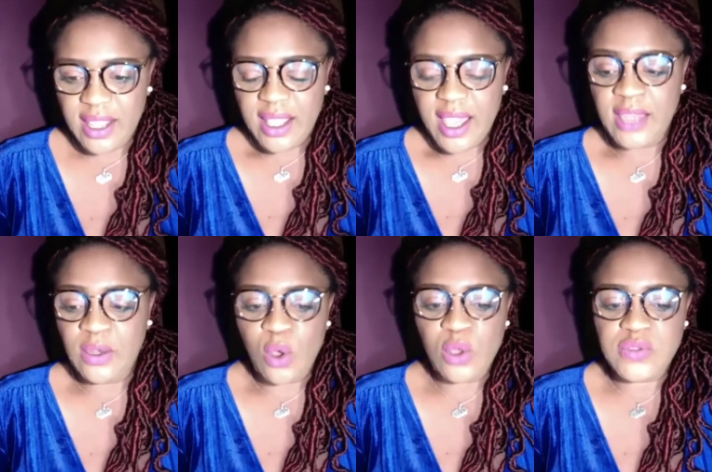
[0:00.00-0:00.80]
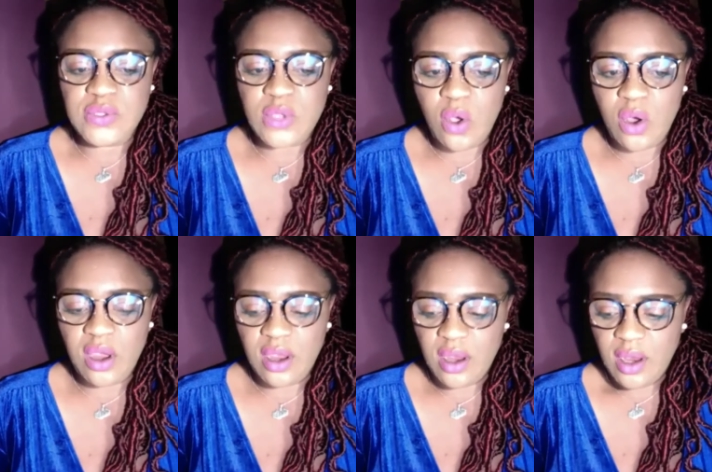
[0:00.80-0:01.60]
and
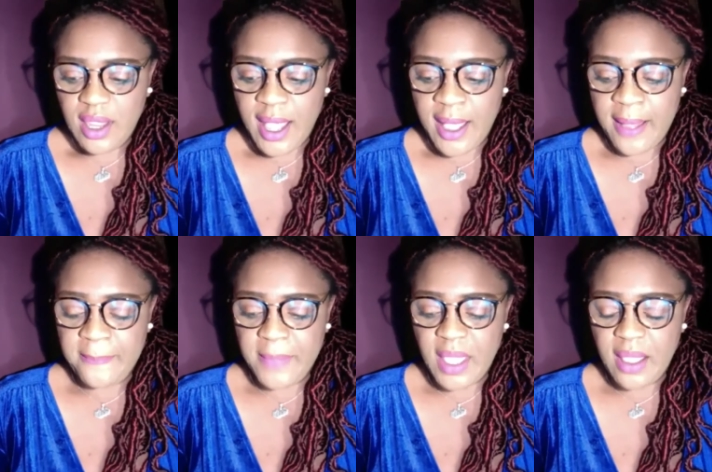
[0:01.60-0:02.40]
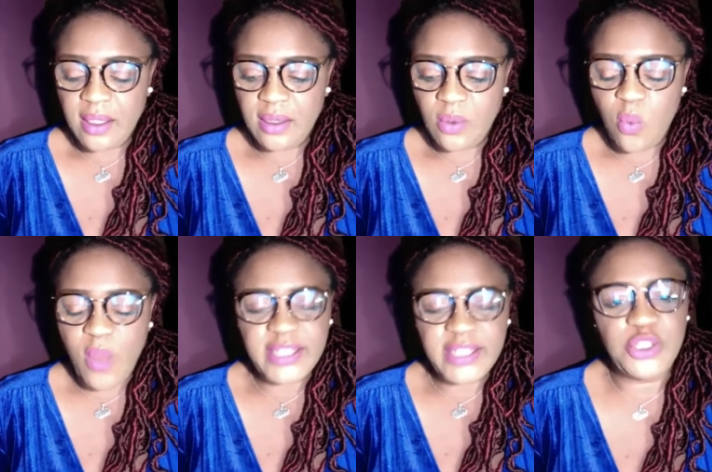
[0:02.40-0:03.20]
also
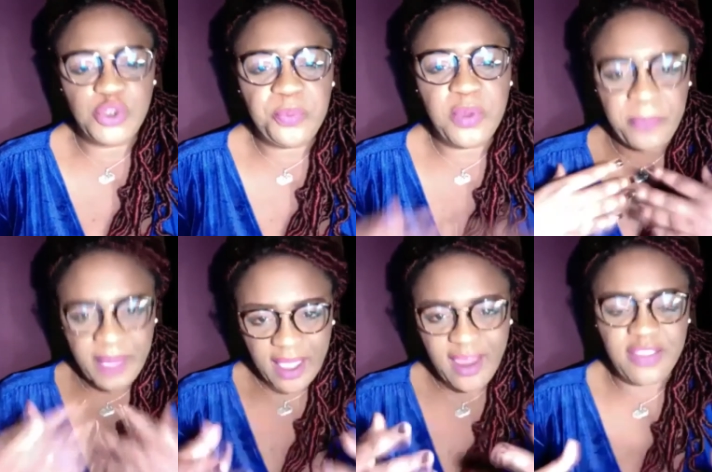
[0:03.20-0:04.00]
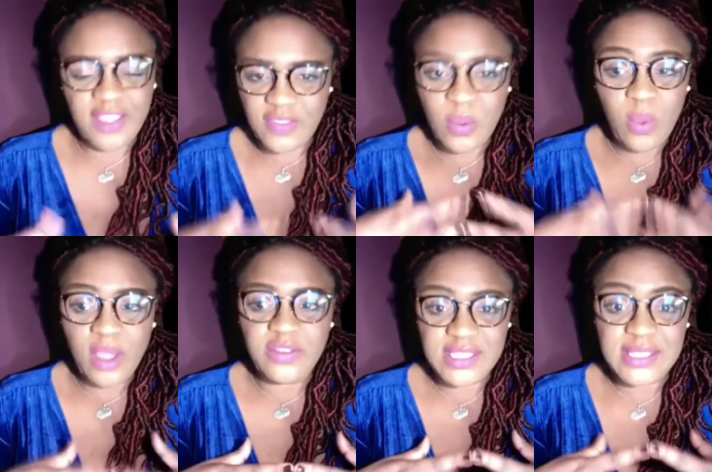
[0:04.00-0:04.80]
wanting to prepare her that the
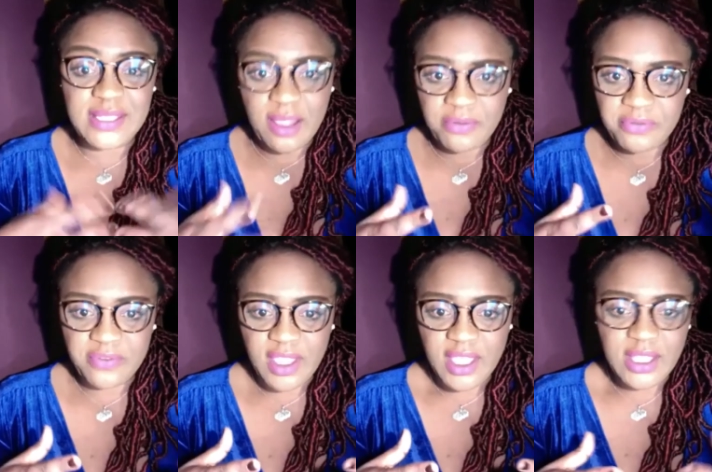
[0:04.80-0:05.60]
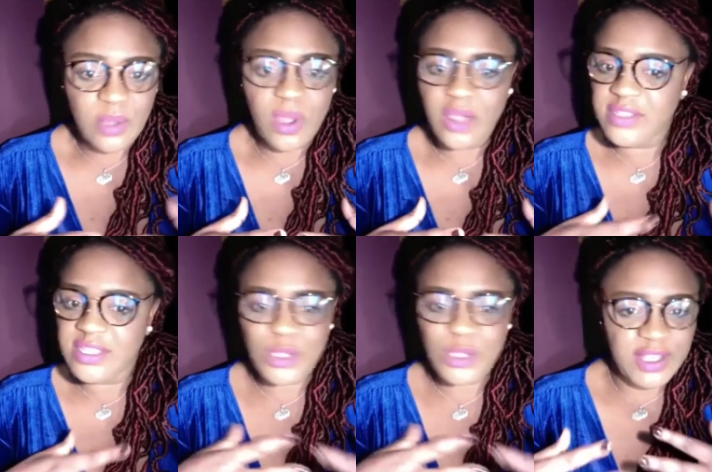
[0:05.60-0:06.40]
world is tough. The world
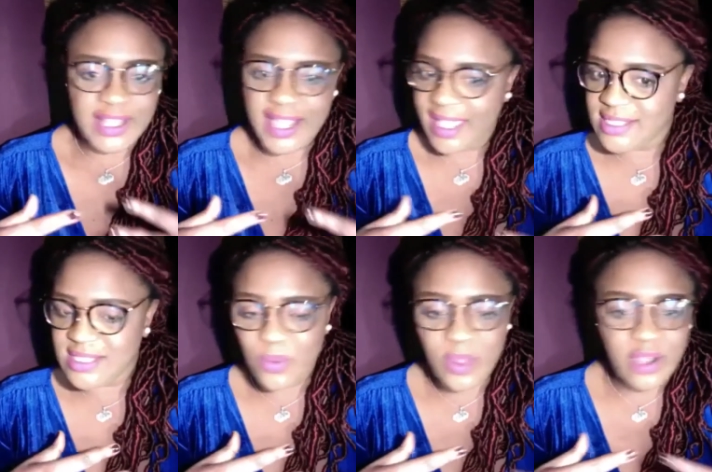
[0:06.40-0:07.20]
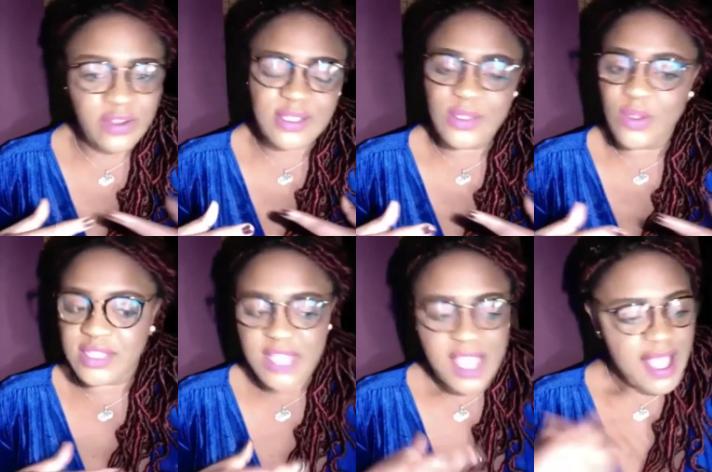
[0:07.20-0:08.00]
is not nice. The world is
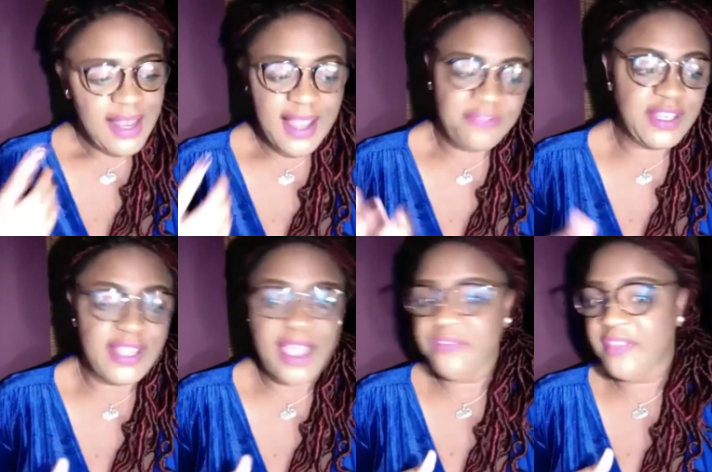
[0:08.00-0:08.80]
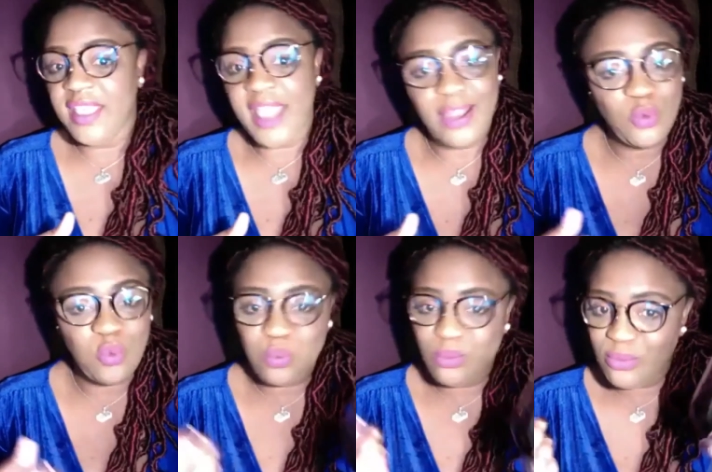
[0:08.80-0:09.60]
not lovey-dovey and
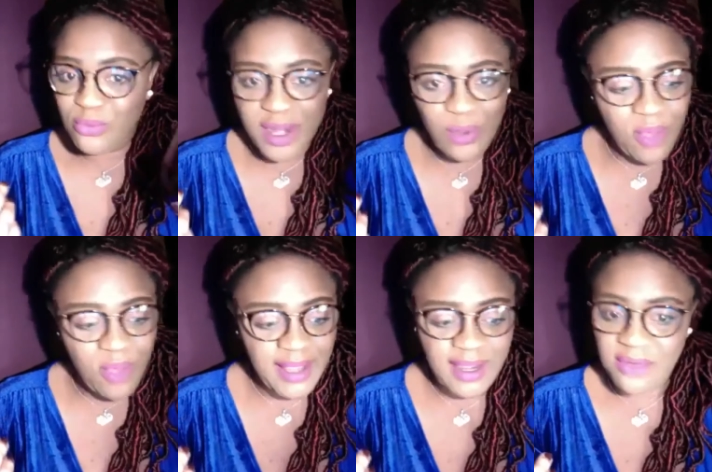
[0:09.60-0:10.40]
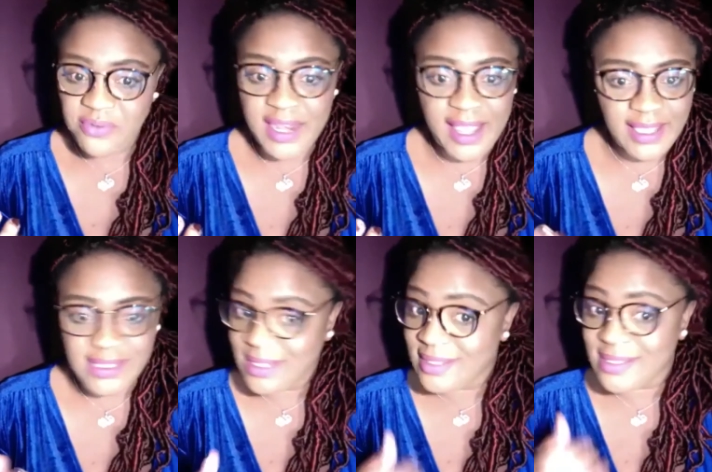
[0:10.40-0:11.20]
red wine every night.
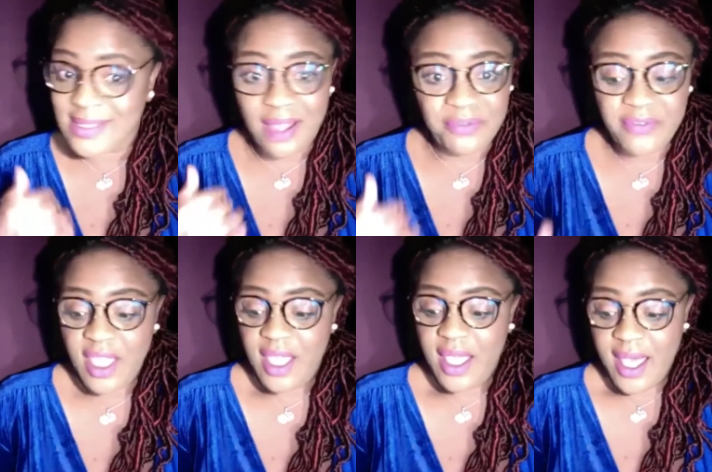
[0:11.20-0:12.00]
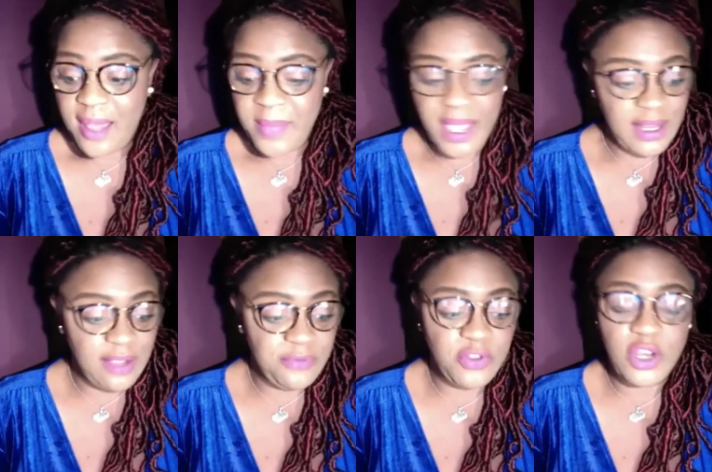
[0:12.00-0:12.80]
It's tough. And
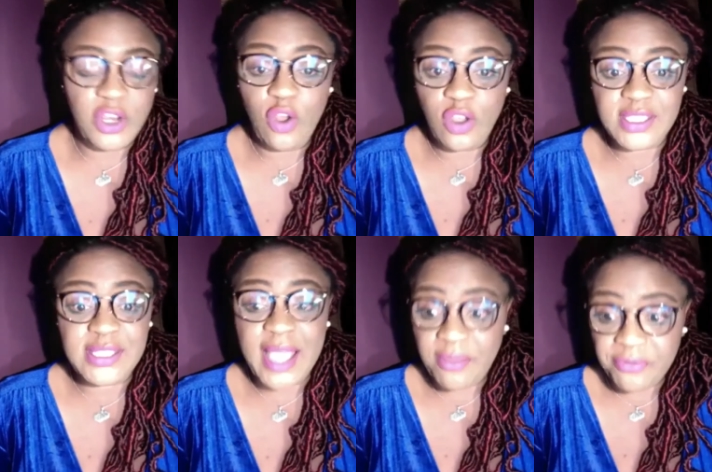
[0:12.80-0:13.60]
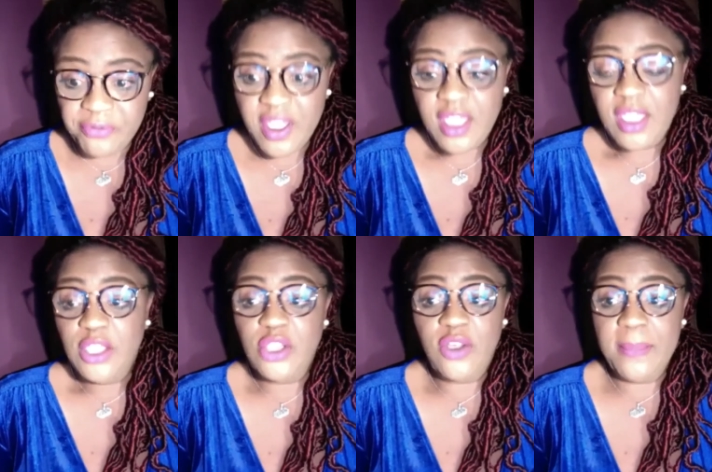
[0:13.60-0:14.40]
if you're not tough,
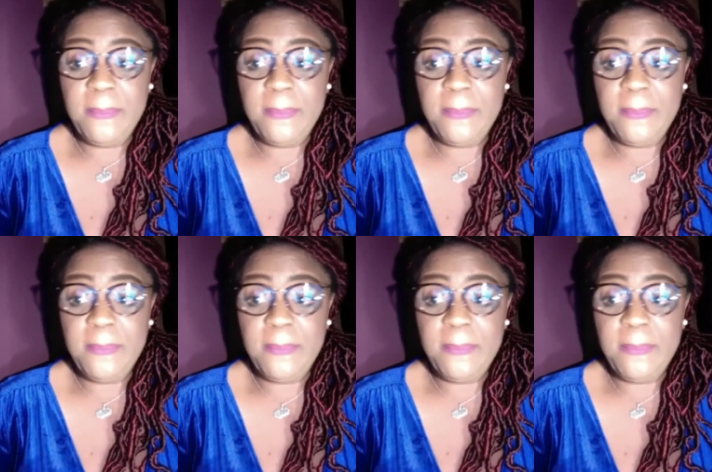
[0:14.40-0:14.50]
you're